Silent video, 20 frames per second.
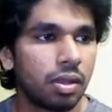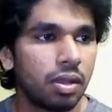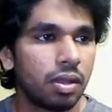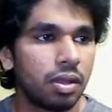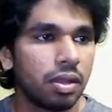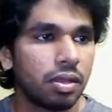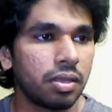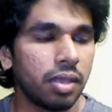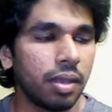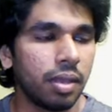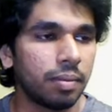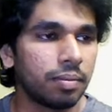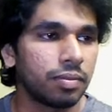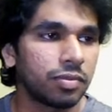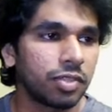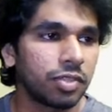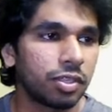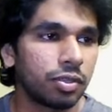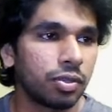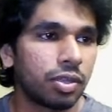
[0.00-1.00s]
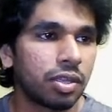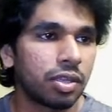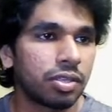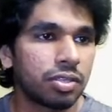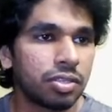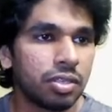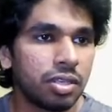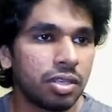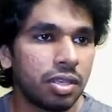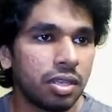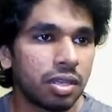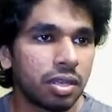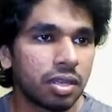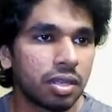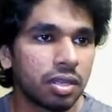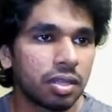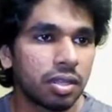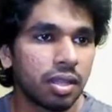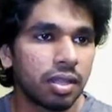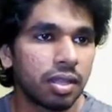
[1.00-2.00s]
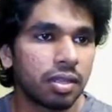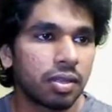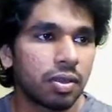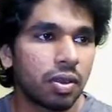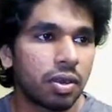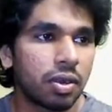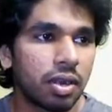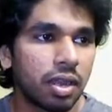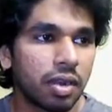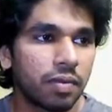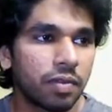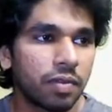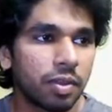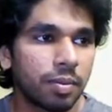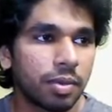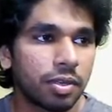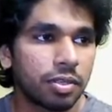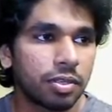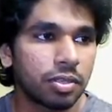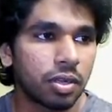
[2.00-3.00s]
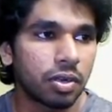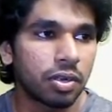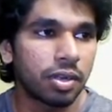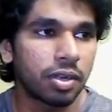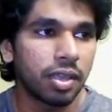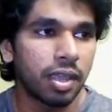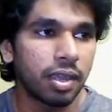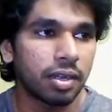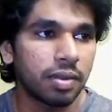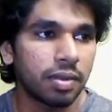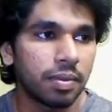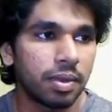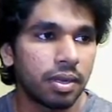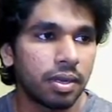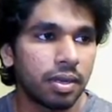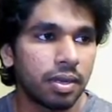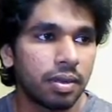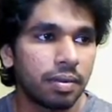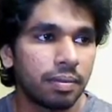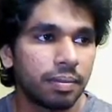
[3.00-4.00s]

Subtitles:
Yeah, so you can see here that the conda environment is already activated.